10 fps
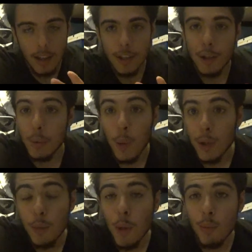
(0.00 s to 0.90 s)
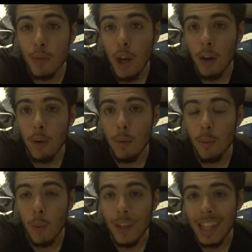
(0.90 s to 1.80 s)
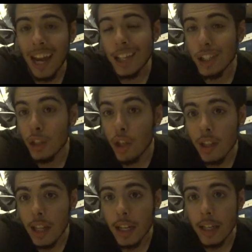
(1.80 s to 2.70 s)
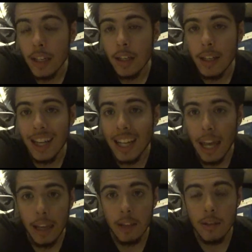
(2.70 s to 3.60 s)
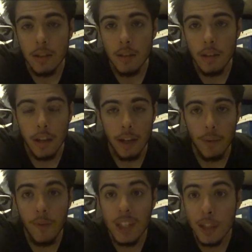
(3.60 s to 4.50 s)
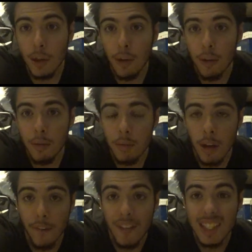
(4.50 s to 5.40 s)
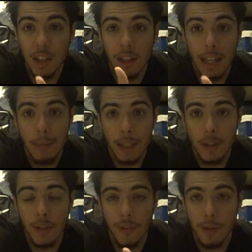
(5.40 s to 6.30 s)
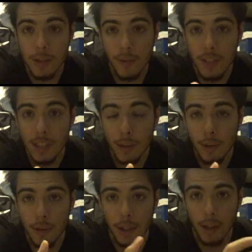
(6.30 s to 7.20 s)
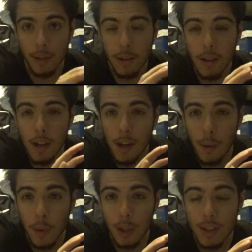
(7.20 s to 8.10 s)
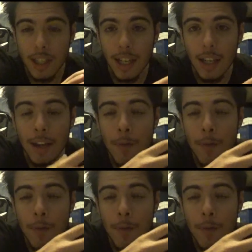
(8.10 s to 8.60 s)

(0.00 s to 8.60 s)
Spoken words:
You won't know what they actually look like in hand and a physical image, physical, what it looks like